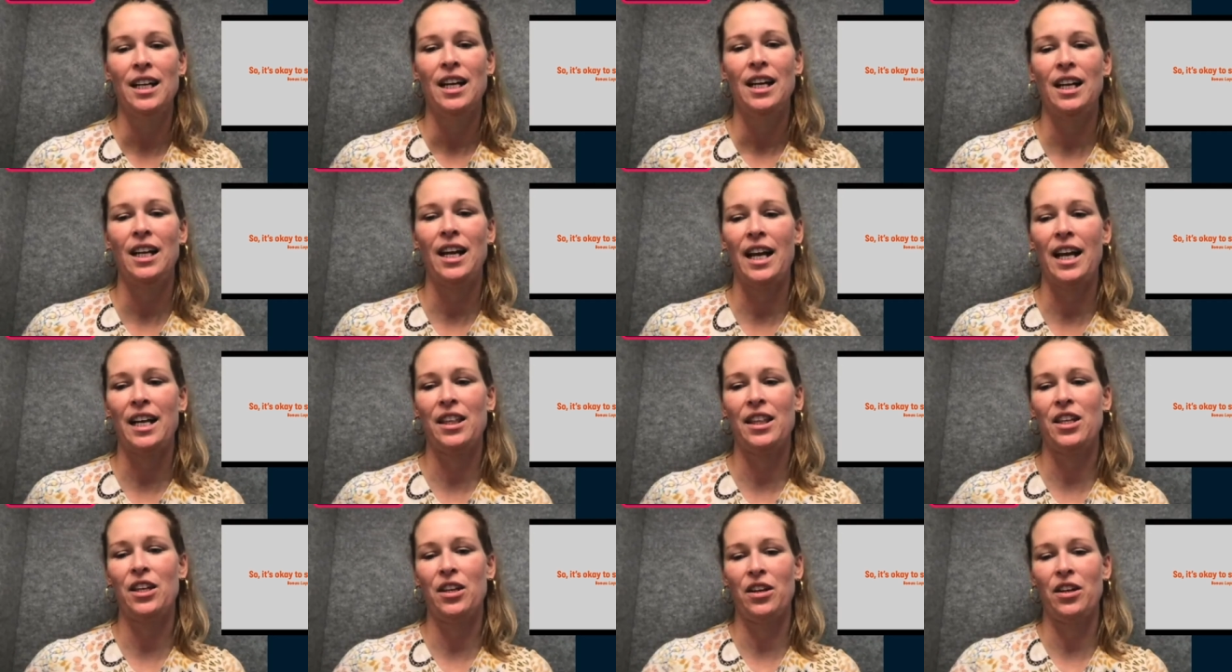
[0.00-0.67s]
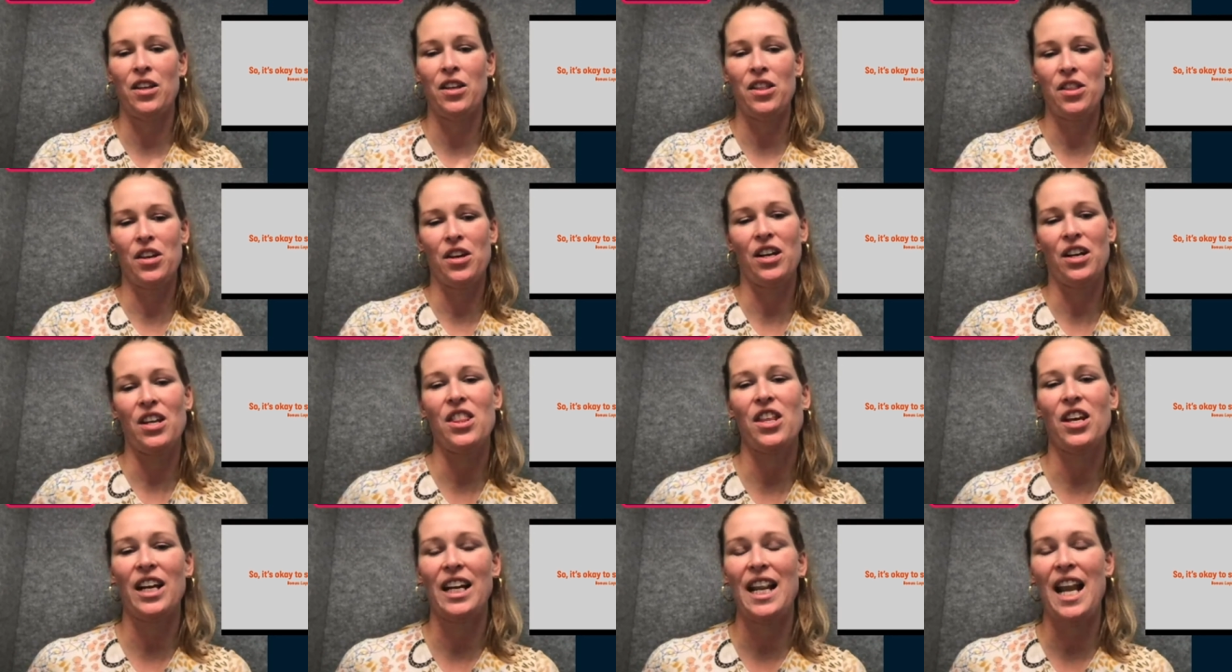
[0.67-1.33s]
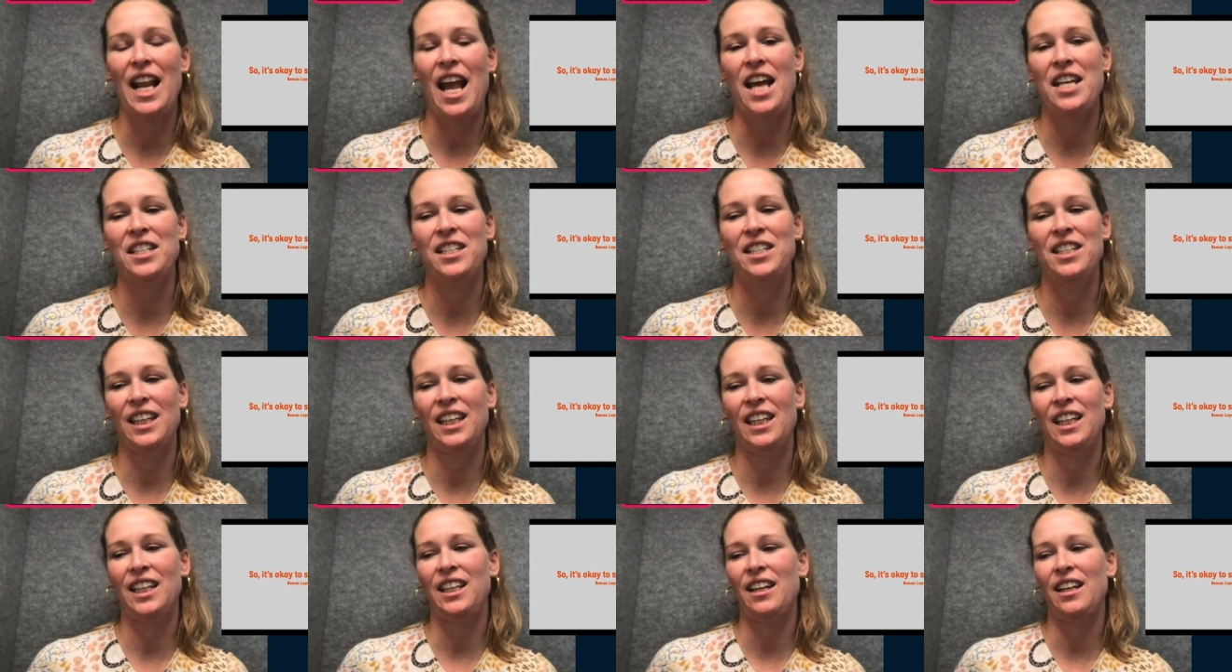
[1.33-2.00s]
like the
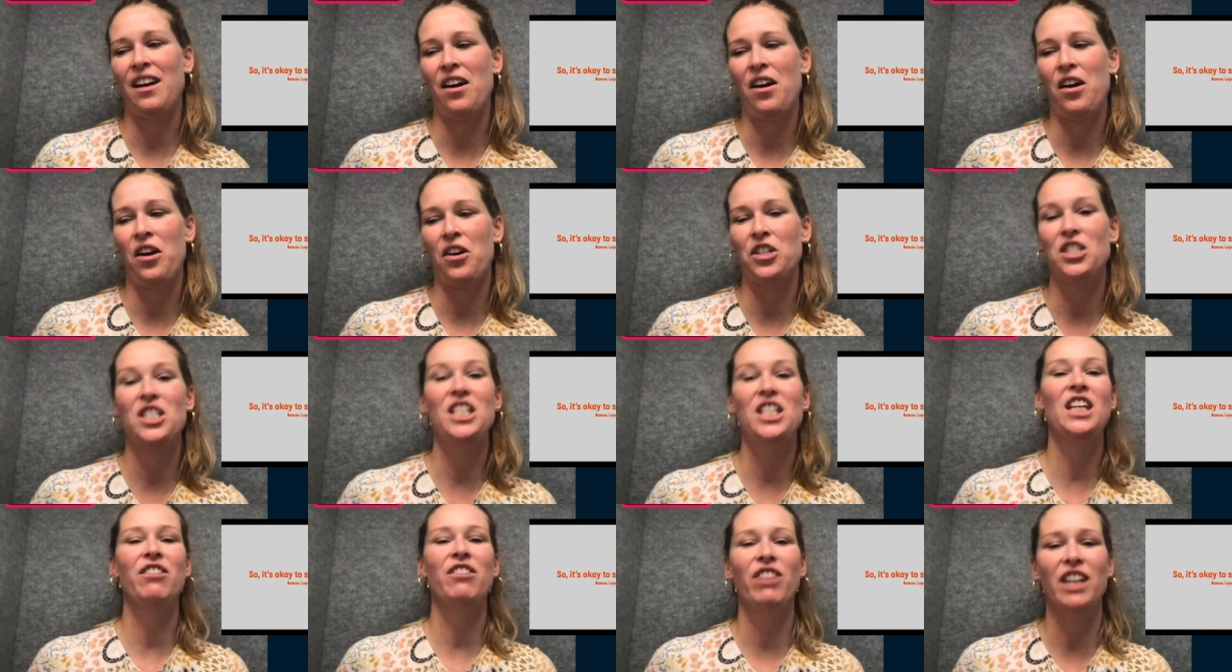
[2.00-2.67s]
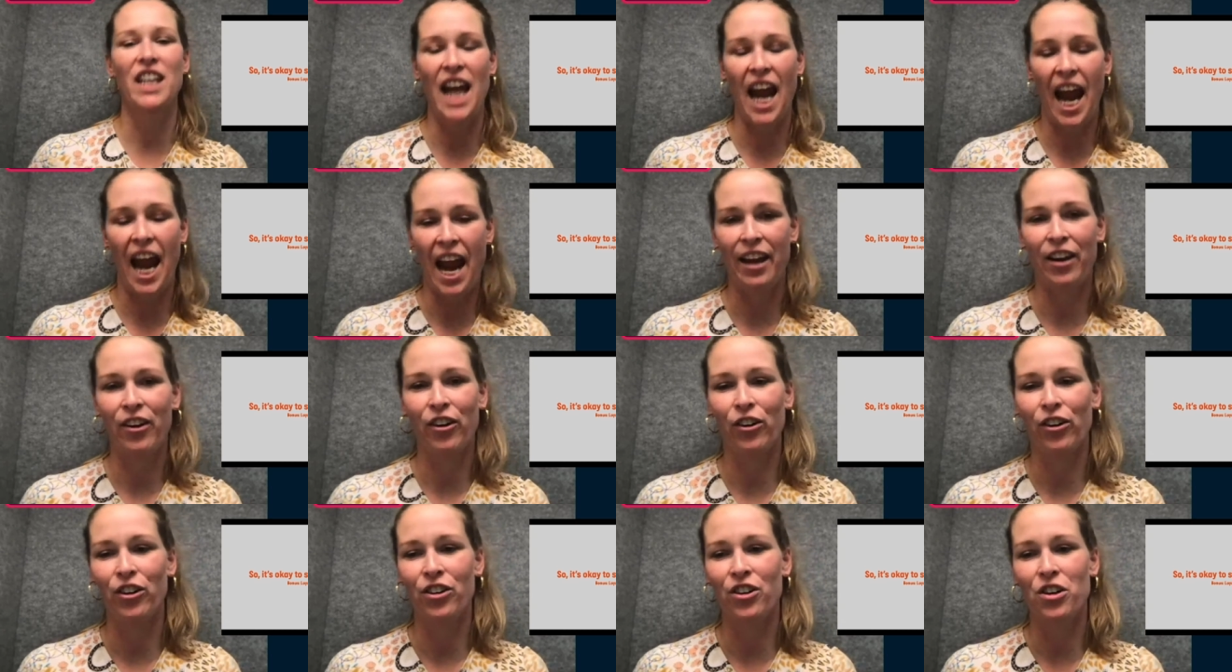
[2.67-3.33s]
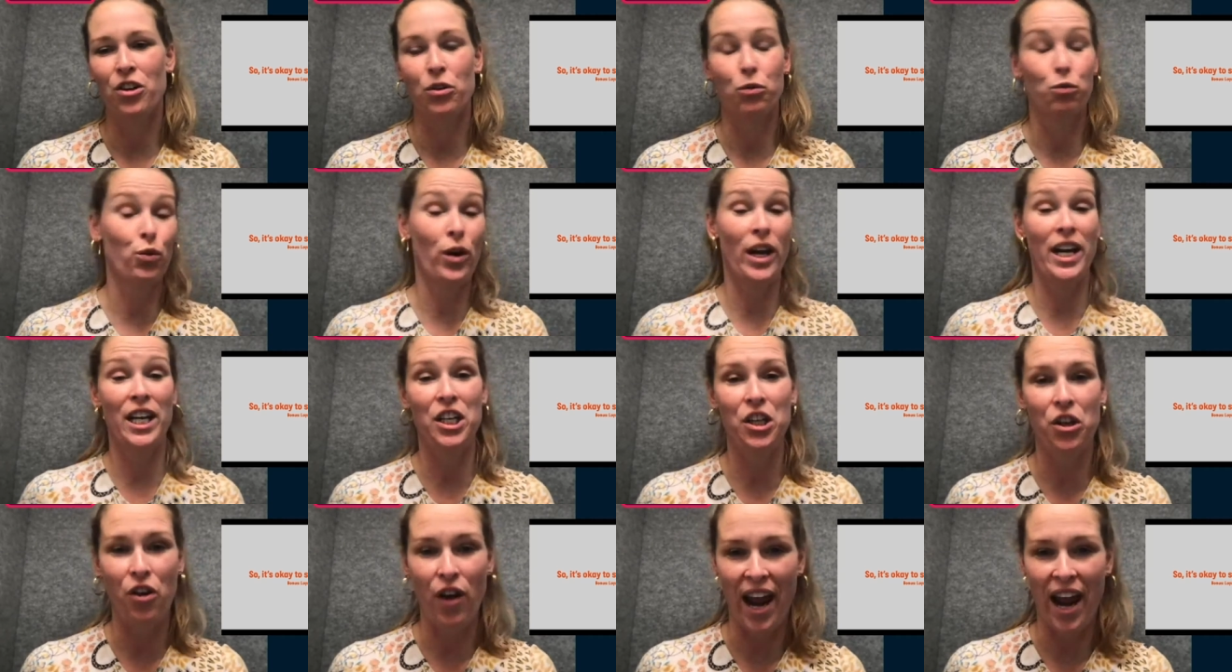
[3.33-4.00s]
classic TV anchor or
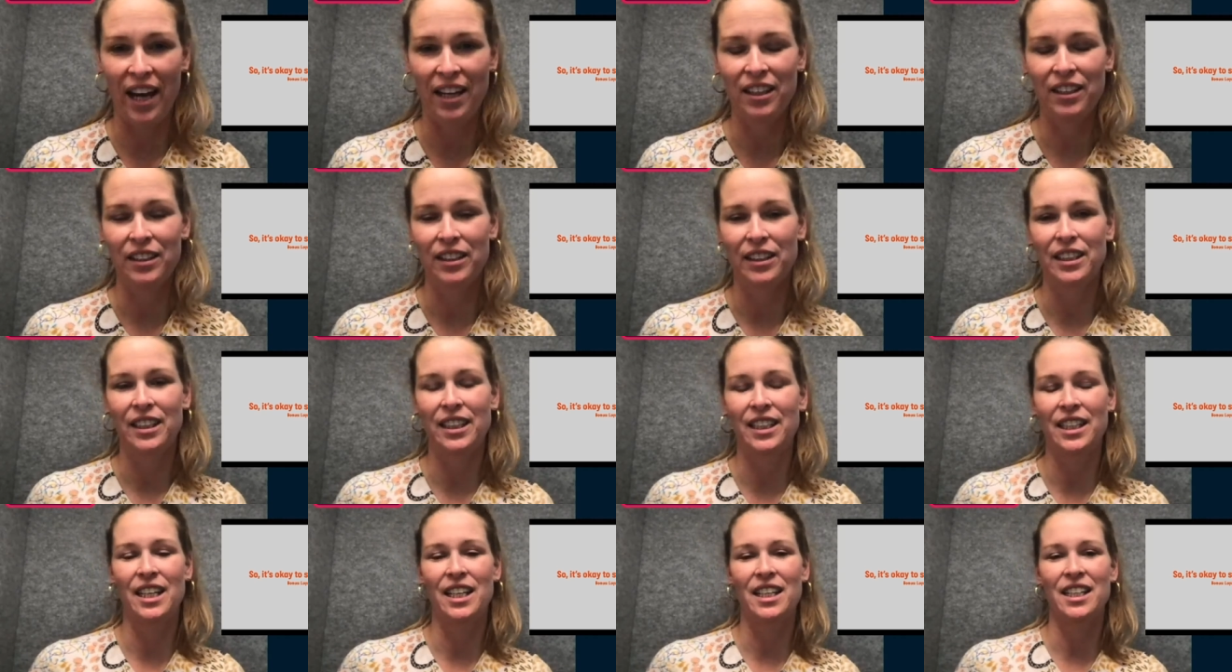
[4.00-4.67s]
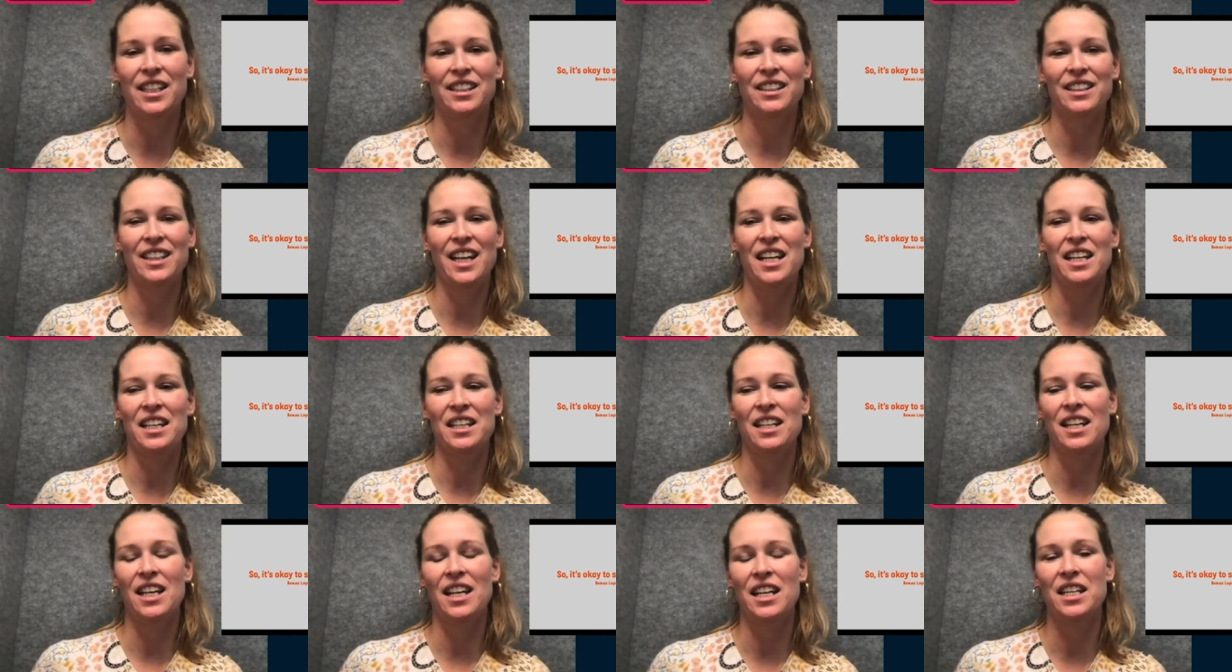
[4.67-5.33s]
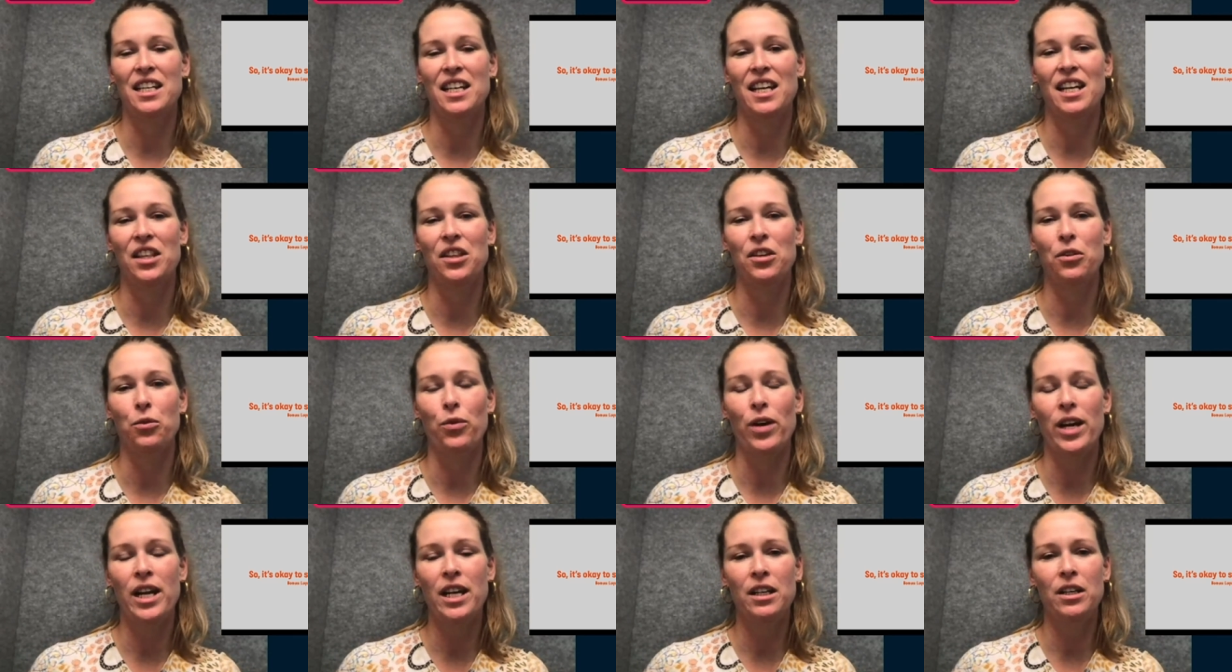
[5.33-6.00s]
radio anchor in the
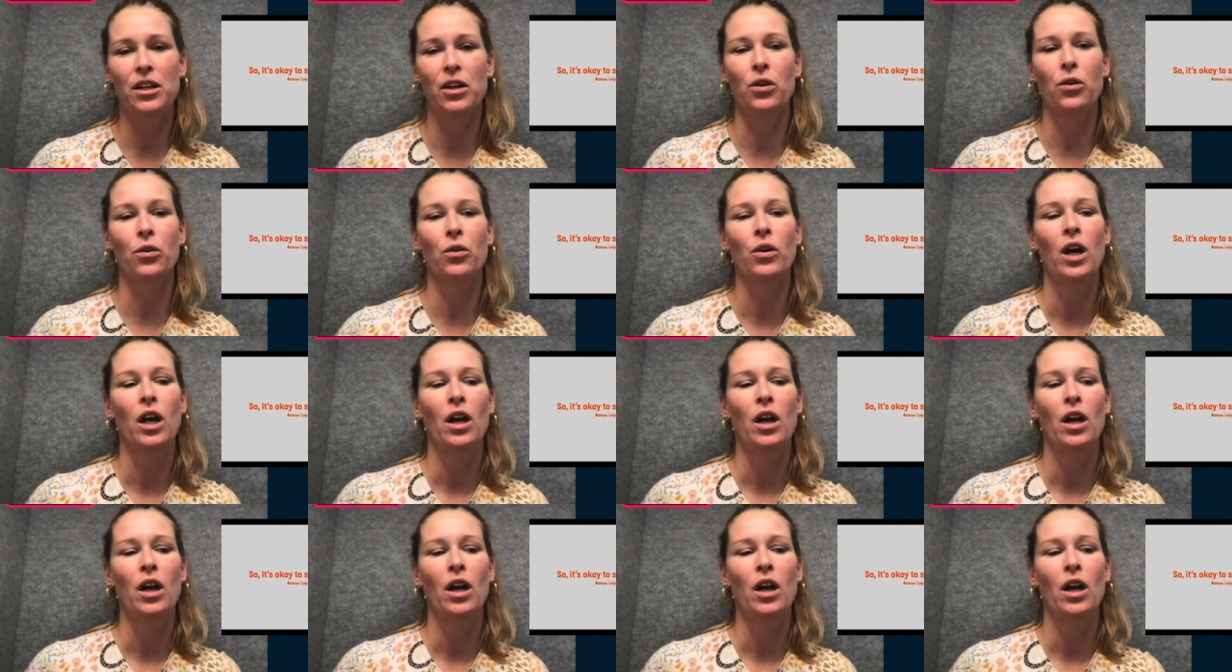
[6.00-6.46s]
radio,